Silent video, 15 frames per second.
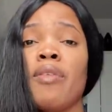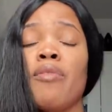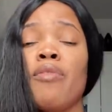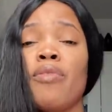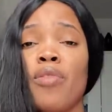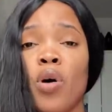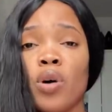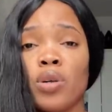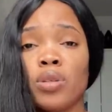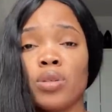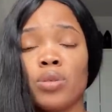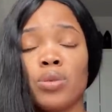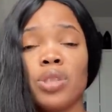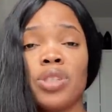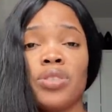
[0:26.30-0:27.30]

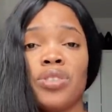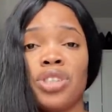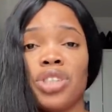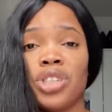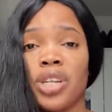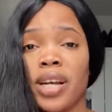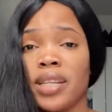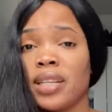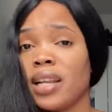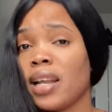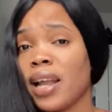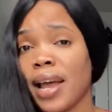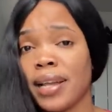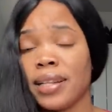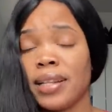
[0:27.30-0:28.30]
4-3 shade
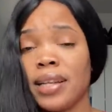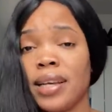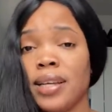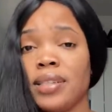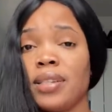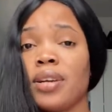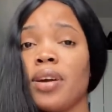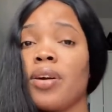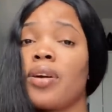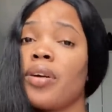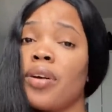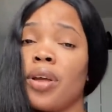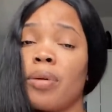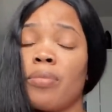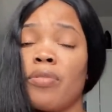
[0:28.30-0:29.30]
lightening
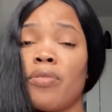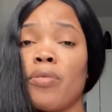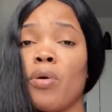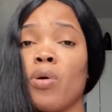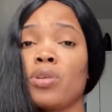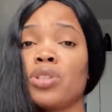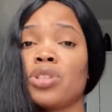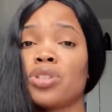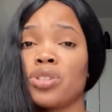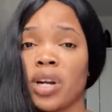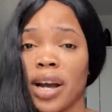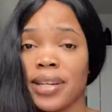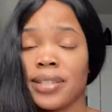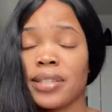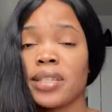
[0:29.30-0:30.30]
cream for
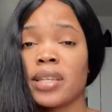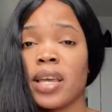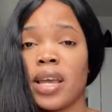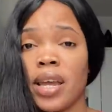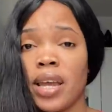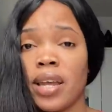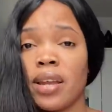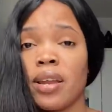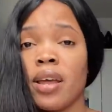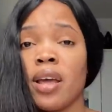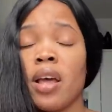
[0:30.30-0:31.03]
dry skin,